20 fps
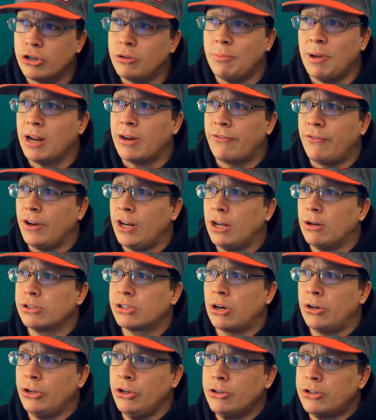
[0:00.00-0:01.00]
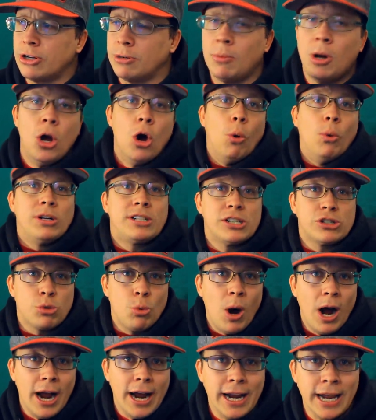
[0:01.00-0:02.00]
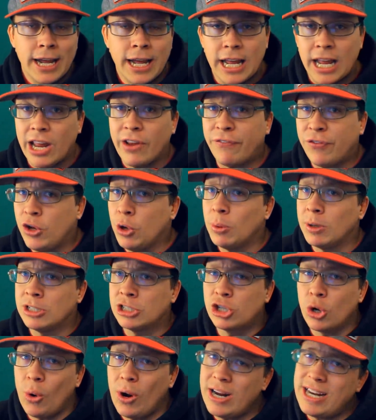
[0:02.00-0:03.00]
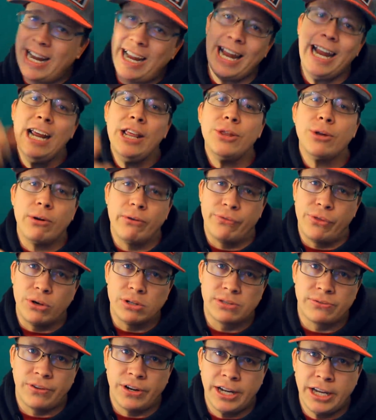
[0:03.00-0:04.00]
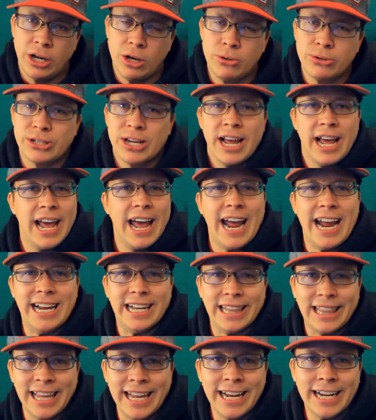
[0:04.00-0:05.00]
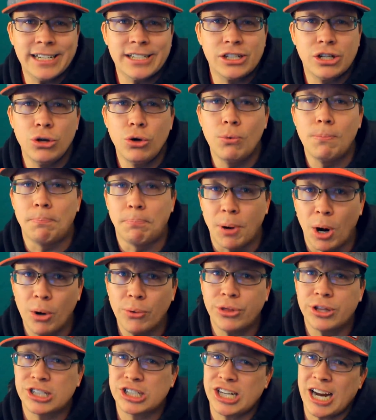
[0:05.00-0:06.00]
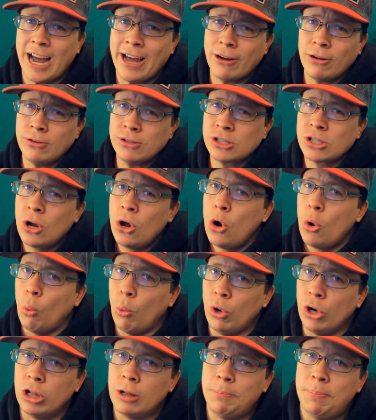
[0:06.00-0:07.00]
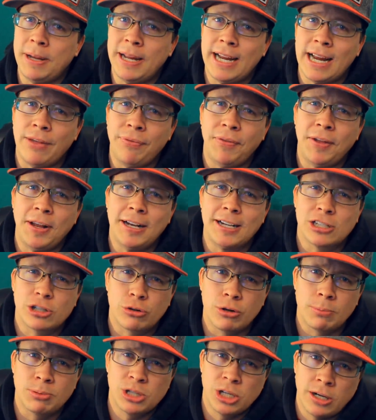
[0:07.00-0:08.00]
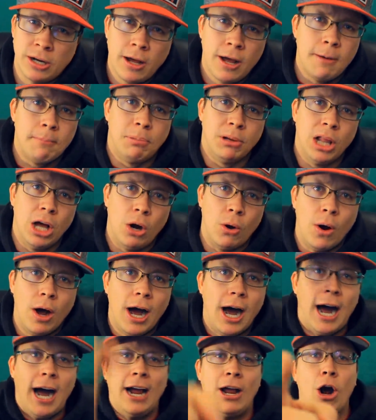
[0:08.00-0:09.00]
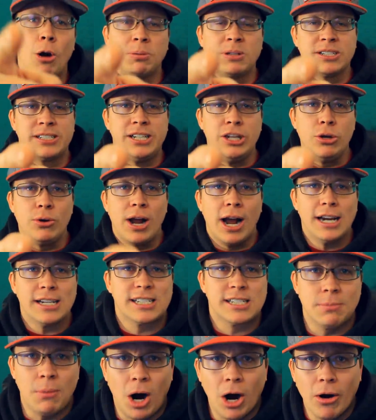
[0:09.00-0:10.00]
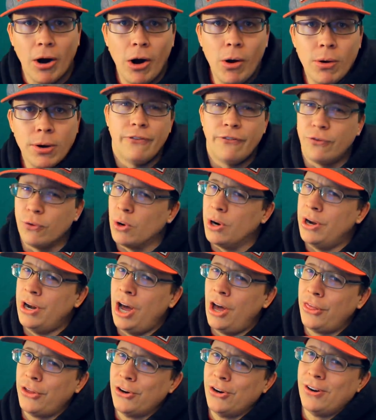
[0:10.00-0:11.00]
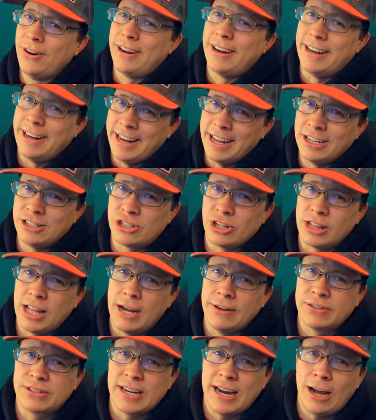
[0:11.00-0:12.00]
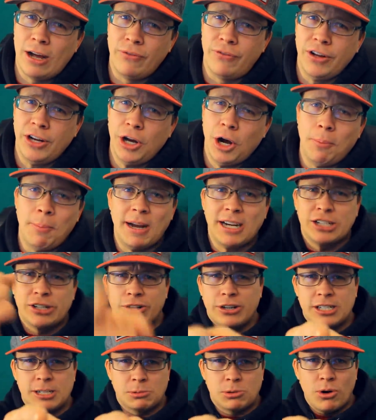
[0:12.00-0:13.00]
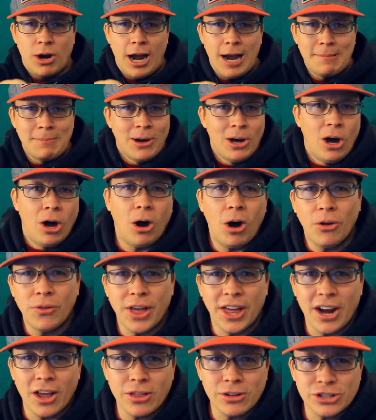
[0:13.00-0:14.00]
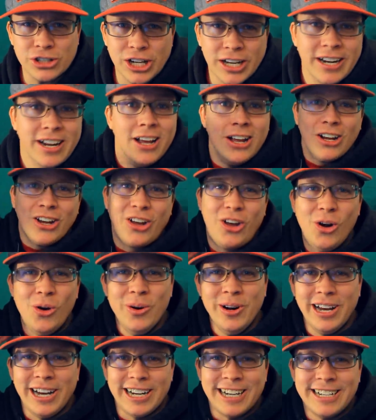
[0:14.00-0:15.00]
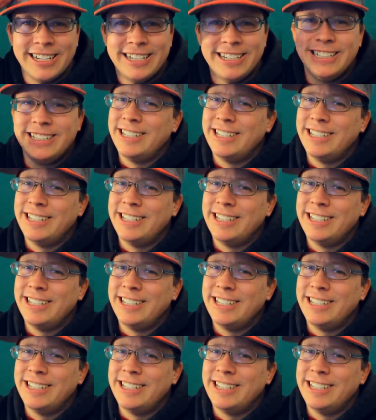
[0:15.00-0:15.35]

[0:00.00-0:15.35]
to make videos on YouTube, which is why if you enjoyed either of those videos, a link to both channels will be in the description below. I hope to see you guys tomorrow for another Ninja Lifestyle video. Make sure to subscribe, all that other shit. Kuna